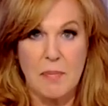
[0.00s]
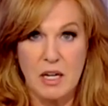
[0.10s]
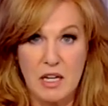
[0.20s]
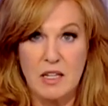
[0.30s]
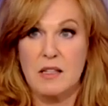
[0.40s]

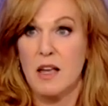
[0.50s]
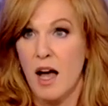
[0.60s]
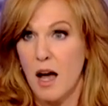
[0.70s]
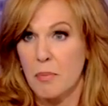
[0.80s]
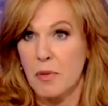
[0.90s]
but it is
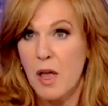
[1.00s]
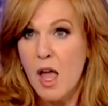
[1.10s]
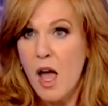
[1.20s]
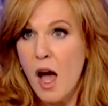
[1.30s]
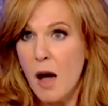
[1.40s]
up
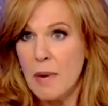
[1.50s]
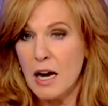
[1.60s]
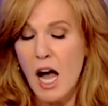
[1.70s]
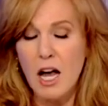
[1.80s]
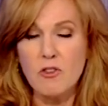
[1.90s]

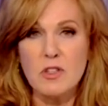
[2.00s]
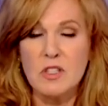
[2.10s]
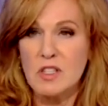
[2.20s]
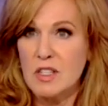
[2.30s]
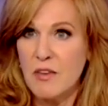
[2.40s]
about
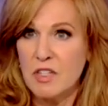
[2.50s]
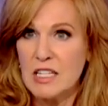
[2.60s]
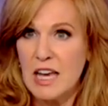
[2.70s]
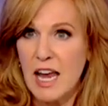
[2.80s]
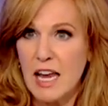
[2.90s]

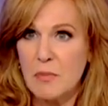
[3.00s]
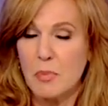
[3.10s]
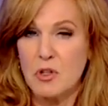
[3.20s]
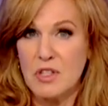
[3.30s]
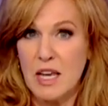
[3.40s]

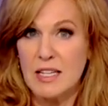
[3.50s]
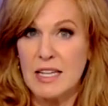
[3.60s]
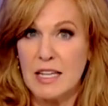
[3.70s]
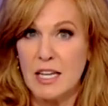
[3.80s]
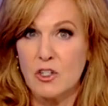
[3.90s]
178%
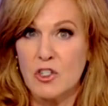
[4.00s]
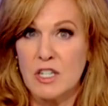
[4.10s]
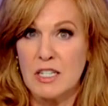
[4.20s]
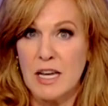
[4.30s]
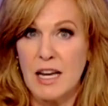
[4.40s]
year
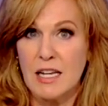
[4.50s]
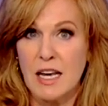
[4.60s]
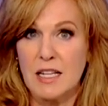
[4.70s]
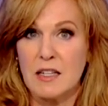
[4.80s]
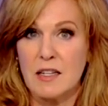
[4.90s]
to date
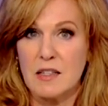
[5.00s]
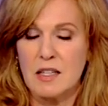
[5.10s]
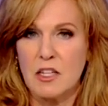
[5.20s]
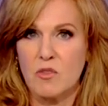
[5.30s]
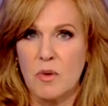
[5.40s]
as it is
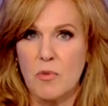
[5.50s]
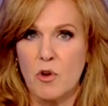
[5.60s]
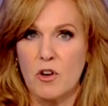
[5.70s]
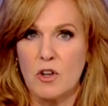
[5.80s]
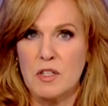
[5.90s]
set to
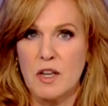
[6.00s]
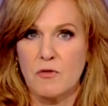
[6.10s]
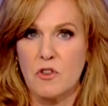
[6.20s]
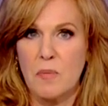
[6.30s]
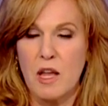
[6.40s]
report earnings
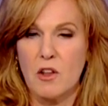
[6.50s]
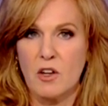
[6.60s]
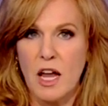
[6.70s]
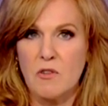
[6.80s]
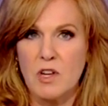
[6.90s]
after the bell.
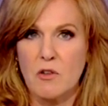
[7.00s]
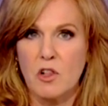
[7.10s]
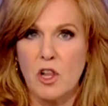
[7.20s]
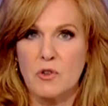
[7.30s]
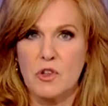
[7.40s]
Our countdown
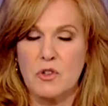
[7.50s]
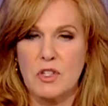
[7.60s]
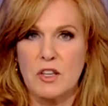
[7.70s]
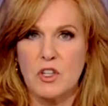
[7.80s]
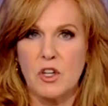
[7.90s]
closer
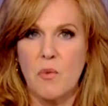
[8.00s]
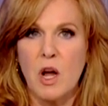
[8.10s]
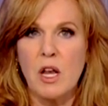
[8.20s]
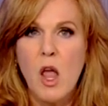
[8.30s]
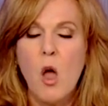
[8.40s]
says, you know
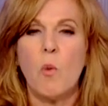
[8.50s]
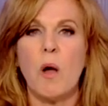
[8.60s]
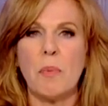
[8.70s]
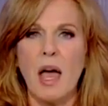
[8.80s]
what? While